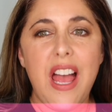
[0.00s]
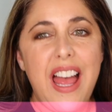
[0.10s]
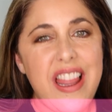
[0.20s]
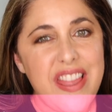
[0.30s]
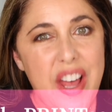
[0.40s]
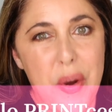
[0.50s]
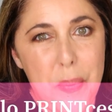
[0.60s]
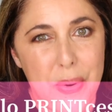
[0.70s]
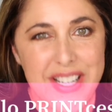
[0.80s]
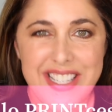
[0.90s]
Hello,
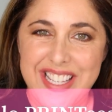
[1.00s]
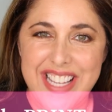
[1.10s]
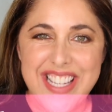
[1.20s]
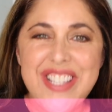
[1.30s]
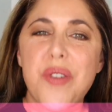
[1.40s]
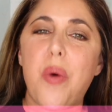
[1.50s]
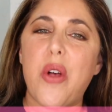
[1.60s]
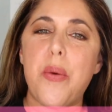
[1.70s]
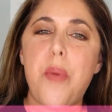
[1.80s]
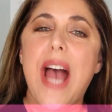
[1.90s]
printcesses, and
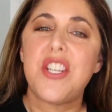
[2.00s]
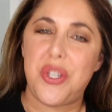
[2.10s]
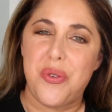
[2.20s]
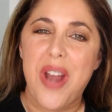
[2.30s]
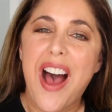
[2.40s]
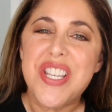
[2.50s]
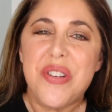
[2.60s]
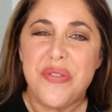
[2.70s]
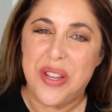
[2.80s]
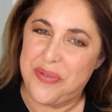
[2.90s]
welcome back to Not
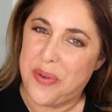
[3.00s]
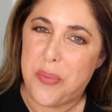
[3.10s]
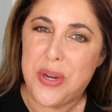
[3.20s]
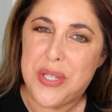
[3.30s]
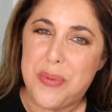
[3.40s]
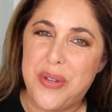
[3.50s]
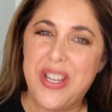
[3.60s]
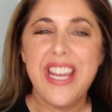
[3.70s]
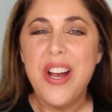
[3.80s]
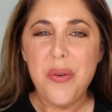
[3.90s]
Fit for Print
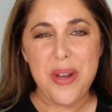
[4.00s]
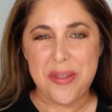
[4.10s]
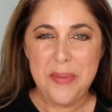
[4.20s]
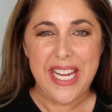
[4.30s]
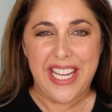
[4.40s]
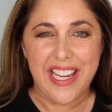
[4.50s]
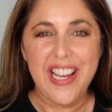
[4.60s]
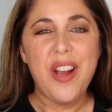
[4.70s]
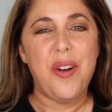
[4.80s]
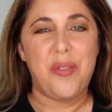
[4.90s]
Beauty with me,
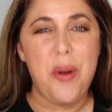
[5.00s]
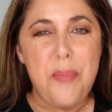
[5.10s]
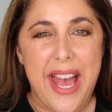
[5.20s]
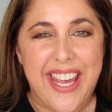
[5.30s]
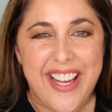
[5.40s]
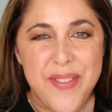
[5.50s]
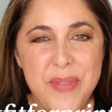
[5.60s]
Rebecca.